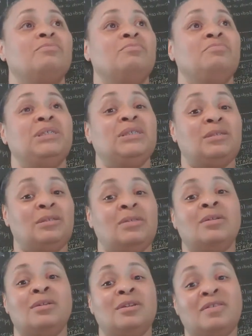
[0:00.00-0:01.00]
be
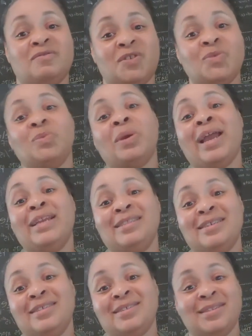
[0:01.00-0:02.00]
still enough to write
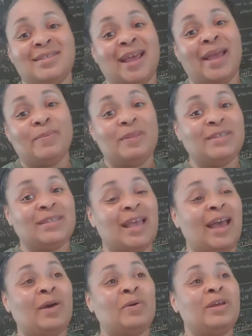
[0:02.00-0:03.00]
this, to type this
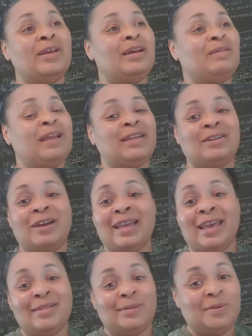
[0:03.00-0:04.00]
out. I'm like, no, I
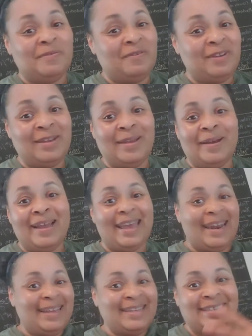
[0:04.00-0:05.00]
got to do a video. I got
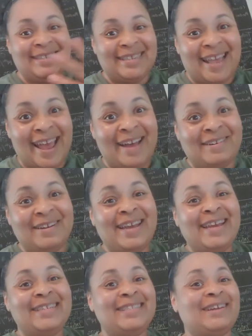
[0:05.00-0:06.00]
to get this out
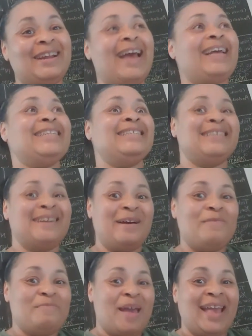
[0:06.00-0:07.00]
so that I can then go
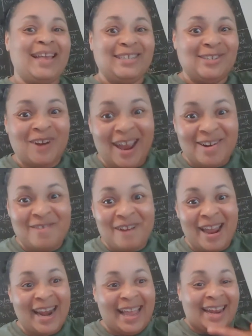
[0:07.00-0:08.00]
back and try to
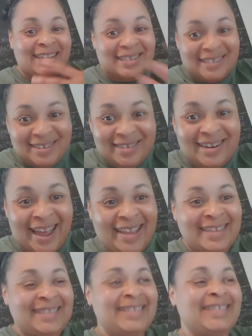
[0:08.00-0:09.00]
write. I got to like
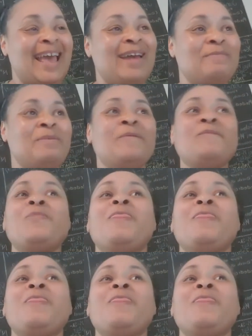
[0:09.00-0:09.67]
get this out of me.